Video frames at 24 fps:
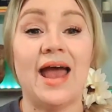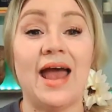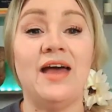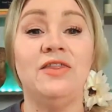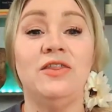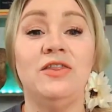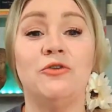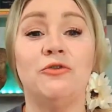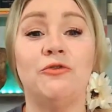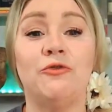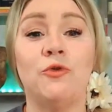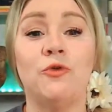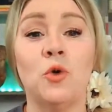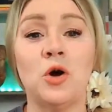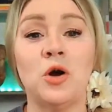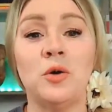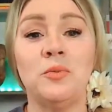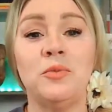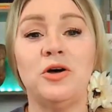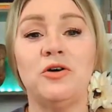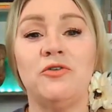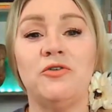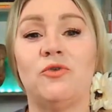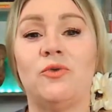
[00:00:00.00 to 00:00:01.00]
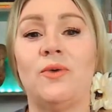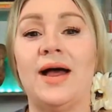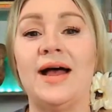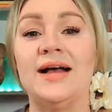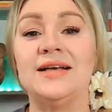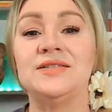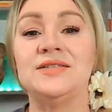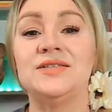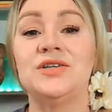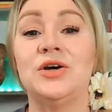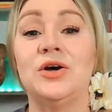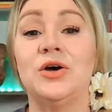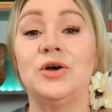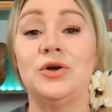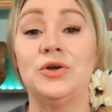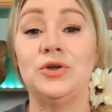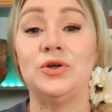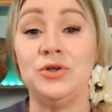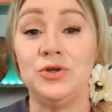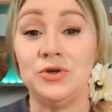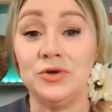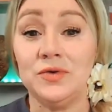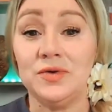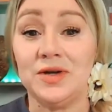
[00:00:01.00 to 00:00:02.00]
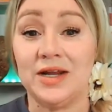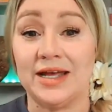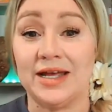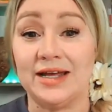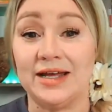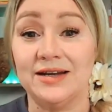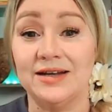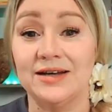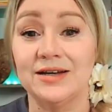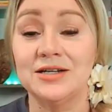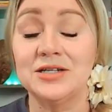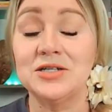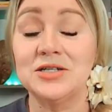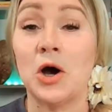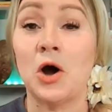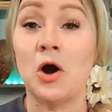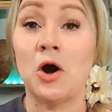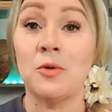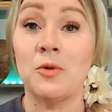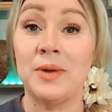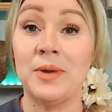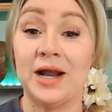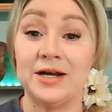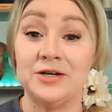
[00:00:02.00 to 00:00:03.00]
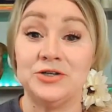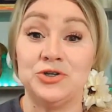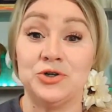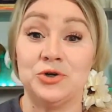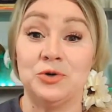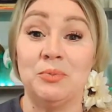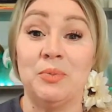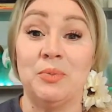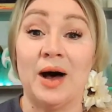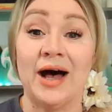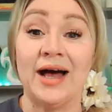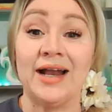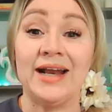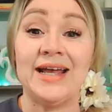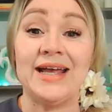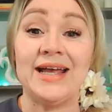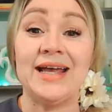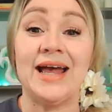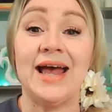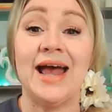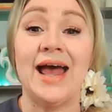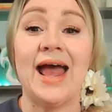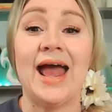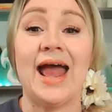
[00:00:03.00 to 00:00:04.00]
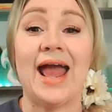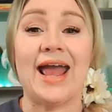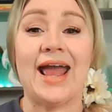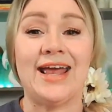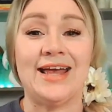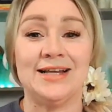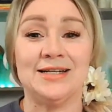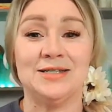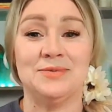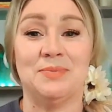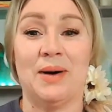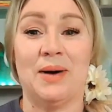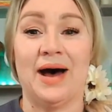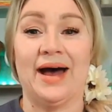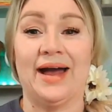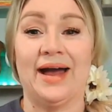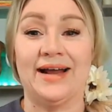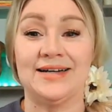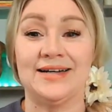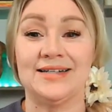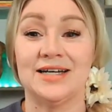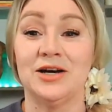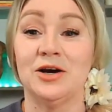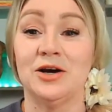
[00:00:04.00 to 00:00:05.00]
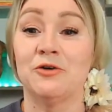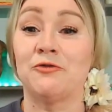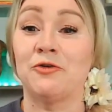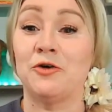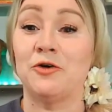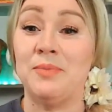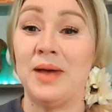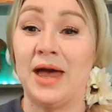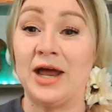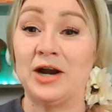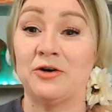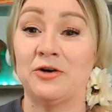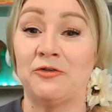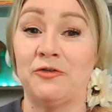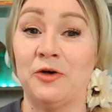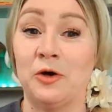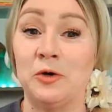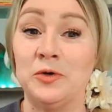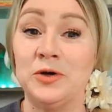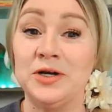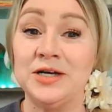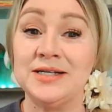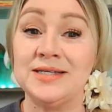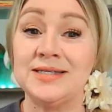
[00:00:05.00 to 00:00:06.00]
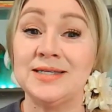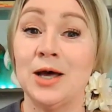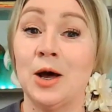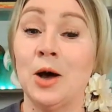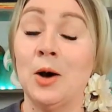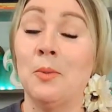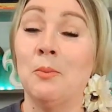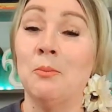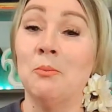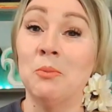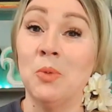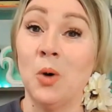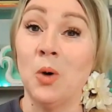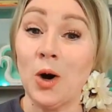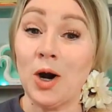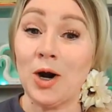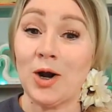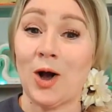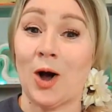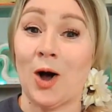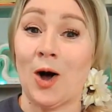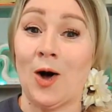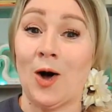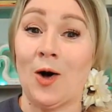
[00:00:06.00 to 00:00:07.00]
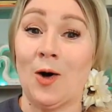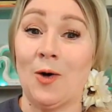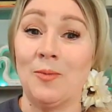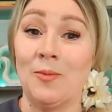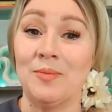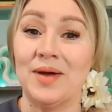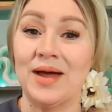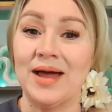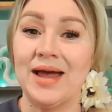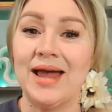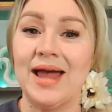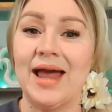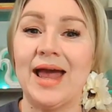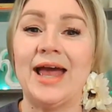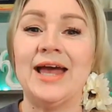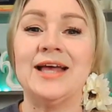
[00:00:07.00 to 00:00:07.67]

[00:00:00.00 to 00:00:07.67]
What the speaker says: and the form of rest you need to harmonize your body and mind for better focus, more calm,